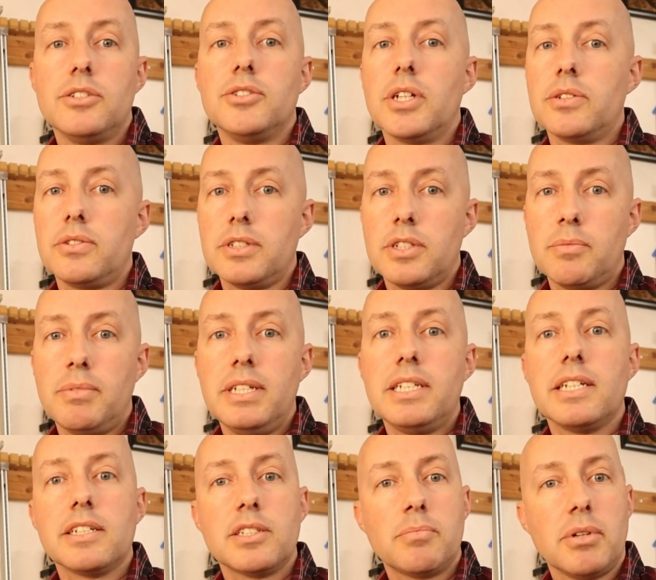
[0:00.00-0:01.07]
Generally
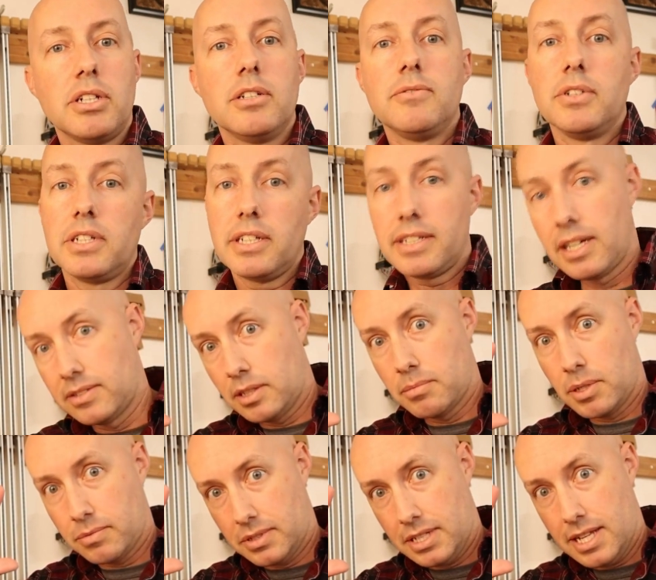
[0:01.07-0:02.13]
speaking, it's better if you can count them
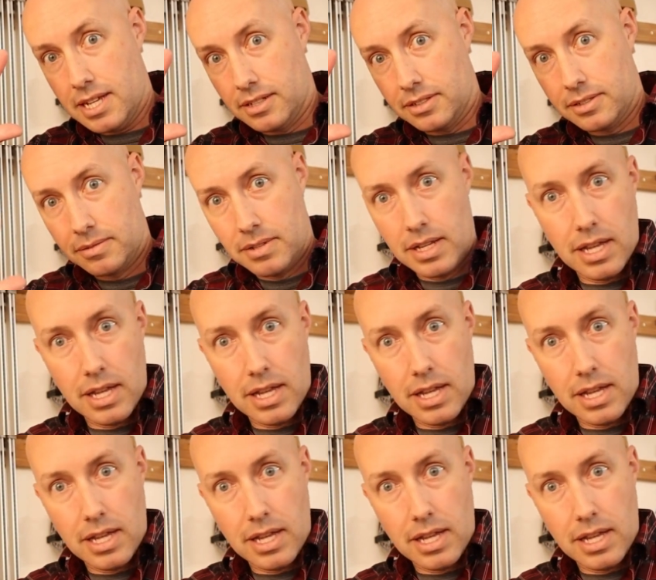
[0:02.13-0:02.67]
on one hand.